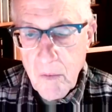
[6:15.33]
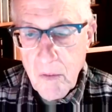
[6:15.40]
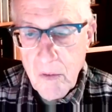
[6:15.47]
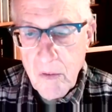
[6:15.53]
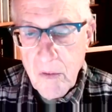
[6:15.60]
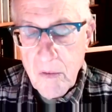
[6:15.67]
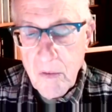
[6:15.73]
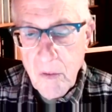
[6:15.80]

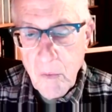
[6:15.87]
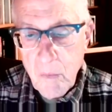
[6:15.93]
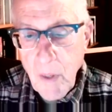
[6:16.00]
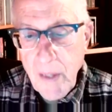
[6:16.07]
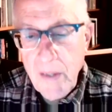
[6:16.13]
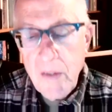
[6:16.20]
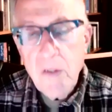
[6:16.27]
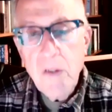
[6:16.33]
the
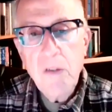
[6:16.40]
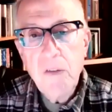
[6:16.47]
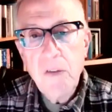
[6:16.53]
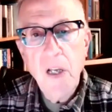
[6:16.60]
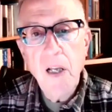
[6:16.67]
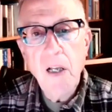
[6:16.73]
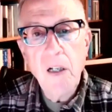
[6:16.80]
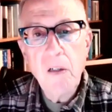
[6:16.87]
way you could
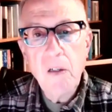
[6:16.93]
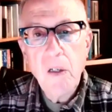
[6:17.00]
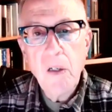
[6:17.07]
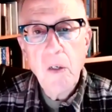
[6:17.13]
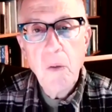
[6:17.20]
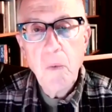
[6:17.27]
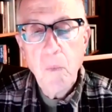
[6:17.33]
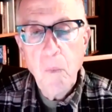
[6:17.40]
tell
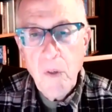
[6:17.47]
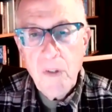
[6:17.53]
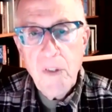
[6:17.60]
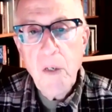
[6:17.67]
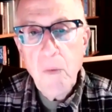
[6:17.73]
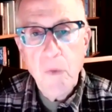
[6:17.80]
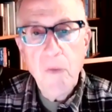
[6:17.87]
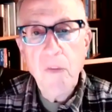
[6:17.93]
what
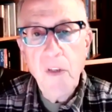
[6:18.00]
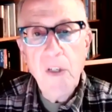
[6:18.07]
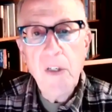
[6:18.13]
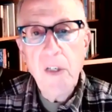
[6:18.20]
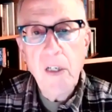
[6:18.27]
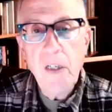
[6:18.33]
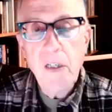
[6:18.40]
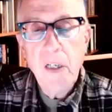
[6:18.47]
they were
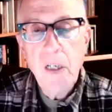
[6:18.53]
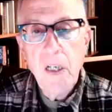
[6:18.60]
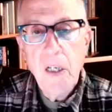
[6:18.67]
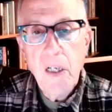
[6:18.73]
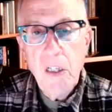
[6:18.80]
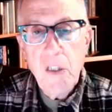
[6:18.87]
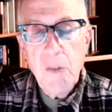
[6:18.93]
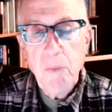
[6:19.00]
thinking
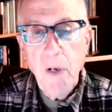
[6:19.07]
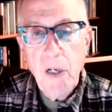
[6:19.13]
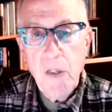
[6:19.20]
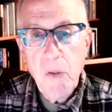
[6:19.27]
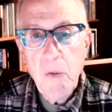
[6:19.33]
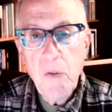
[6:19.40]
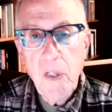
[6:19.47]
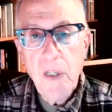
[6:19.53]
is by
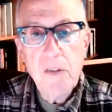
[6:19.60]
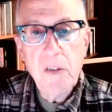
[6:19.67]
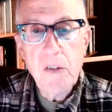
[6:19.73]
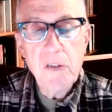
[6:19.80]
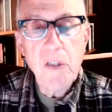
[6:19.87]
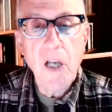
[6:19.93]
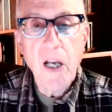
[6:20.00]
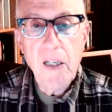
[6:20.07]
who they
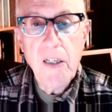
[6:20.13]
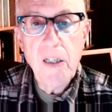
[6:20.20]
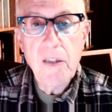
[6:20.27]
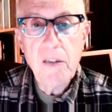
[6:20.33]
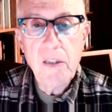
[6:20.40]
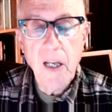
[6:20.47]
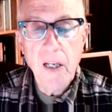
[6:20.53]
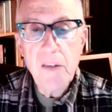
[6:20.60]

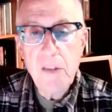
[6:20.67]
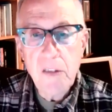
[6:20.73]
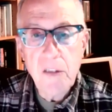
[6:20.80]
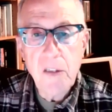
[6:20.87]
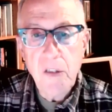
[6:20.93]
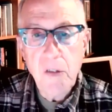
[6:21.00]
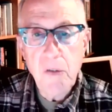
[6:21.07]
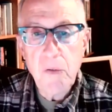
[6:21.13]
decided to
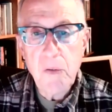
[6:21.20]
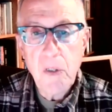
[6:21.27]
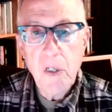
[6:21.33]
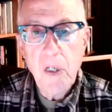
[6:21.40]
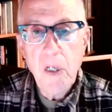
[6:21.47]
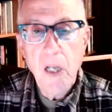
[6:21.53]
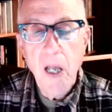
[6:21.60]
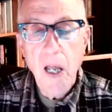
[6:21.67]
execute
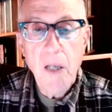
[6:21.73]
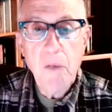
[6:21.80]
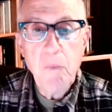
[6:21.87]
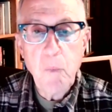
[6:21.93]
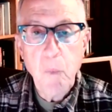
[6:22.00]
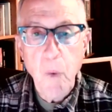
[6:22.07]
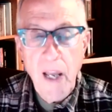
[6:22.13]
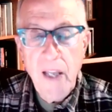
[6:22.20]

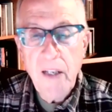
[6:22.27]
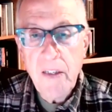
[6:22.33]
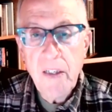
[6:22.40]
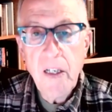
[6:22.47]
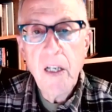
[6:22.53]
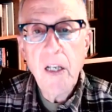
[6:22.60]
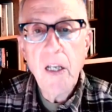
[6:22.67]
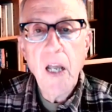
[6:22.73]
and when
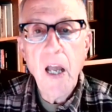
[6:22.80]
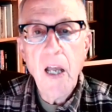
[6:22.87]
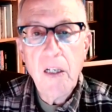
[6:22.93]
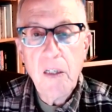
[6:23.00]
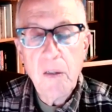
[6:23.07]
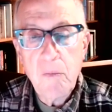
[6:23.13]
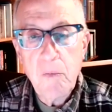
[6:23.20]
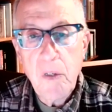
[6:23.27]

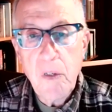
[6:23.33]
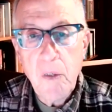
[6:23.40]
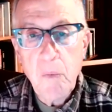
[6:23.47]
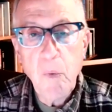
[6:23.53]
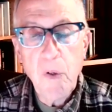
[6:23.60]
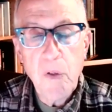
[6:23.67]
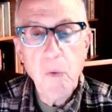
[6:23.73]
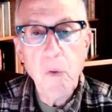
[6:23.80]
and in
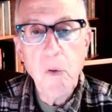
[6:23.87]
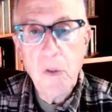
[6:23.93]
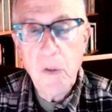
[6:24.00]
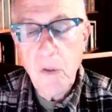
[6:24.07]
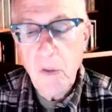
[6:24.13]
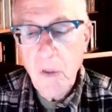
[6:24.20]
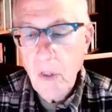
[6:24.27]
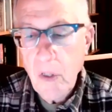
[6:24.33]
what
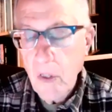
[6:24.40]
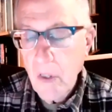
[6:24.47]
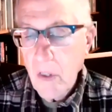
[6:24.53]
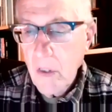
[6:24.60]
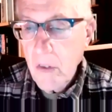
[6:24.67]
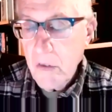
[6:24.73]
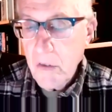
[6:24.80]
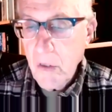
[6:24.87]
order.
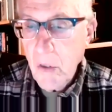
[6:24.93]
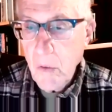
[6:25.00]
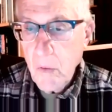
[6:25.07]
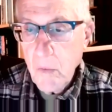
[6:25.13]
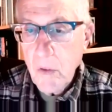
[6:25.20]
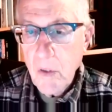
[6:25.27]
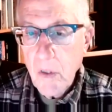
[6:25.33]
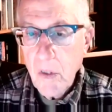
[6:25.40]
So